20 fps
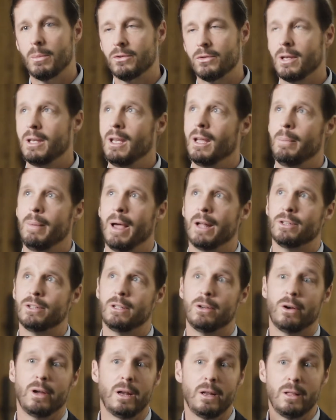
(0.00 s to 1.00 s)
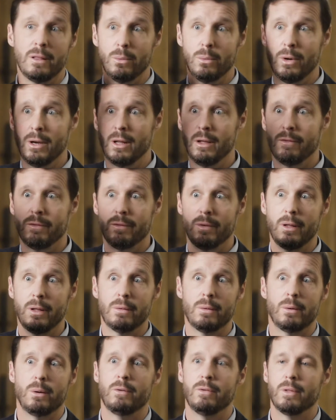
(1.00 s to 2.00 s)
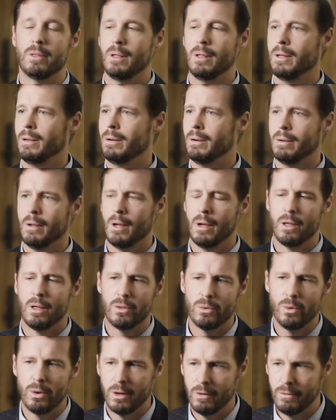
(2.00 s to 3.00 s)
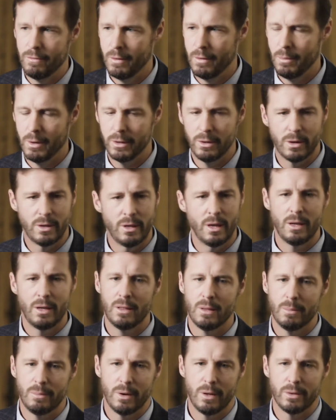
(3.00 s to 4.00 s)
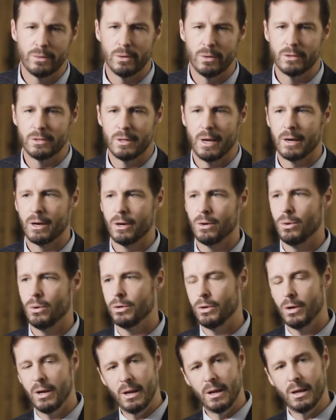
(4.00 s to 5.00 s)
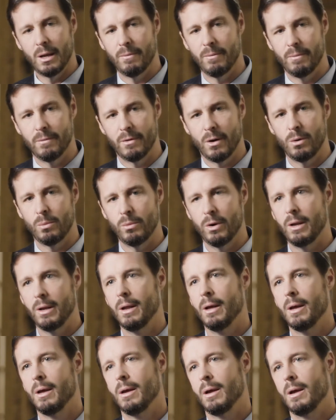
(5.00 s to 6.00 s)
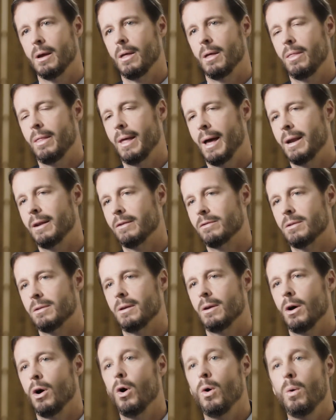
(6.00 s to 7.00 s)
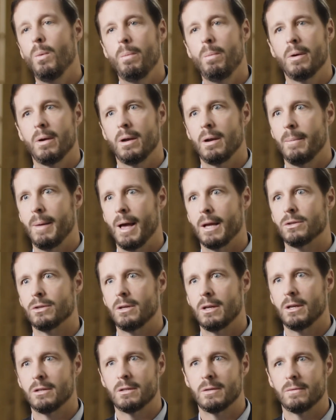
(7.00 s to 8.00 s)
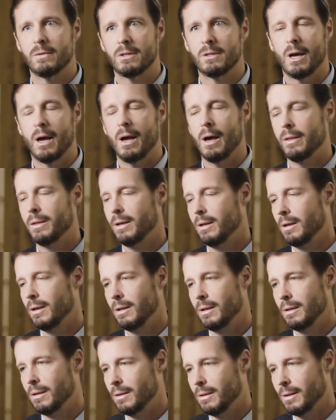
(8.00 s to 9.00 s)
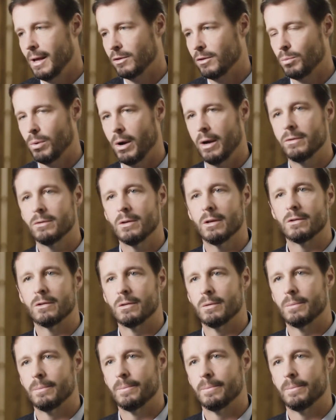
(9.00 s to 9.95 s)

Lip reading: as a kid imagining you're hitting the winning free throw of a thing, you're throwing a football, you're kicking the ball through a soccer goal, you're hitting a home run. That is the hope and imagination of a child, and that's priceless.